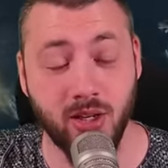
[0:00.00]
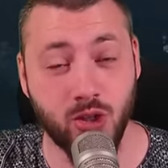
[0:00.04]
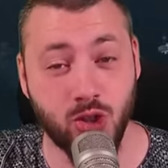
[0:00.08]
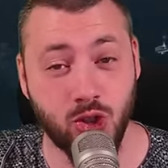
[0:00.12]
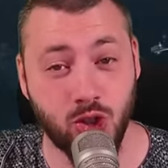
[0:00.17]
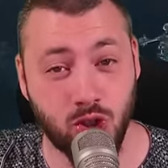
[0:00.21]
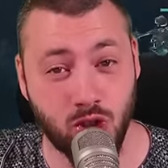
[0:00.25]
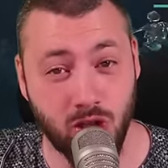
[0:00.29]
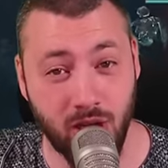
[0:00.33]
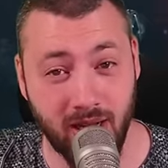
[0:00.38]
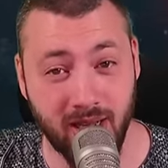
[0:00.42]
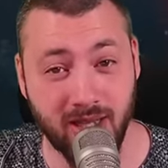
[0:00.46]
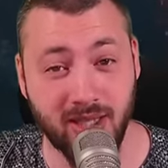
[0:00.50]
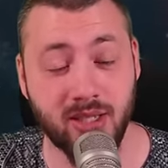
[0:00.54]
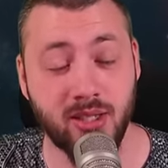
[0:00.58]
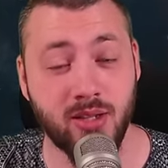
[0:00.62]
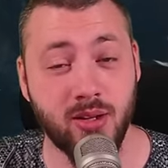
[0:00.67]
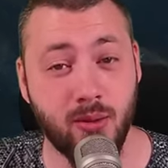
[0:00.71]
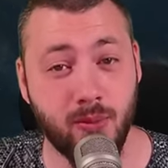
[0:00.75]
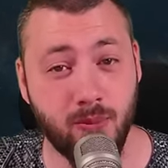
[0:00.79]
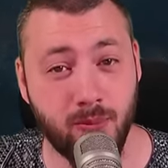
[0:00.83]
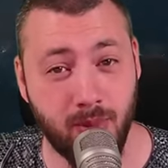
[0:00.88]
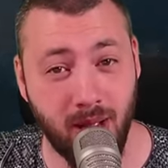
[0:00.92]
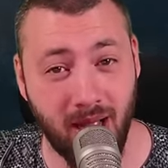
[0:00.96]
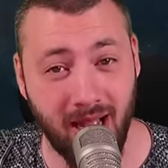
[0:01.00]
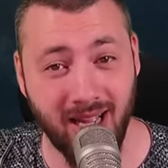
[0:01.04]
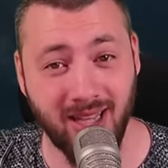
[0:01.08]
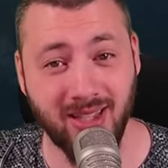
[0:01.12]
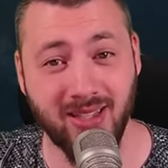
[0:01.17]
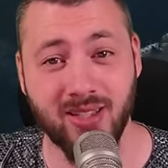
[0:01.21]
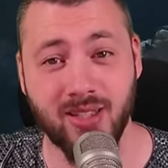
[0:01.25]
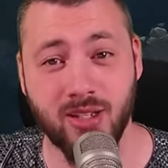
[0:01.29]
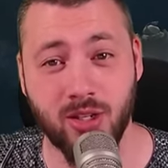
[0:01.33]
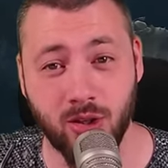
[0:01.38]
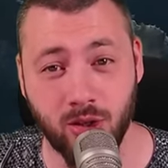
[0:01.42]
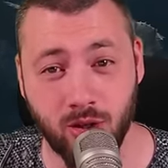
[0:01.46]
chest,
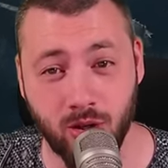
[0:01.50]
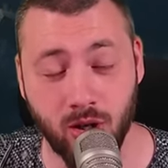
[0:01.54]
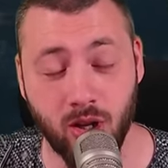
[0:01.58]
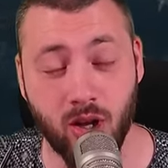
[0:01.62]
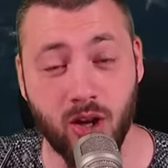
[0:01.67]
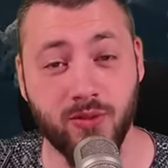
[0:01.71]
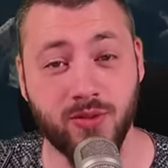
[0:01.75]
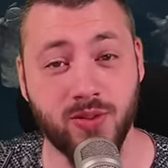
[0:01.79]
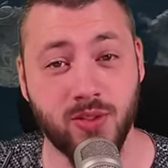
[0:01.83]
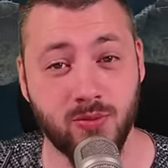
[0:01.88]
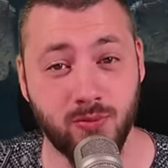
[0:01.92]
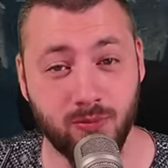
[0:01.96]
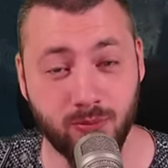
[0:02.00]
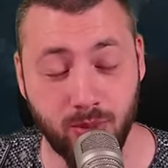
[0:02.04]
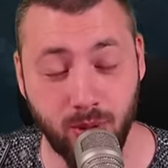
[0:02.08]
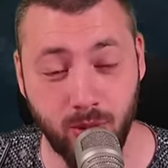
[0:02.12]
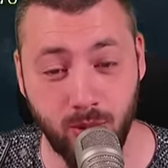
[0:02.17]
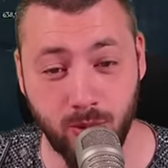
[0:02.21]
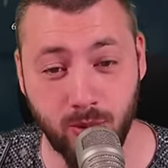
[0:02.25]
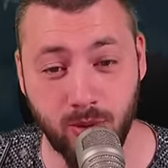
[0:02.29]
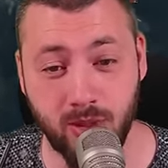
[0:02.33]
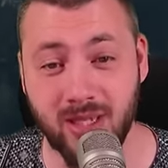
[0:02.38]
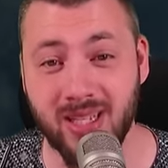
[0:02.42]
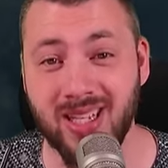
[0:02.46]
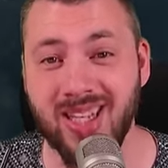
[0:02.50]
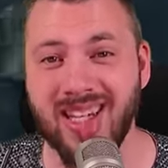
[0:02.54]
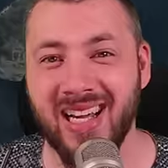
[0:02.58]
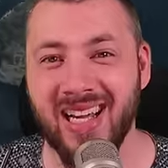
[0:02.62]
pants, gloves, boots,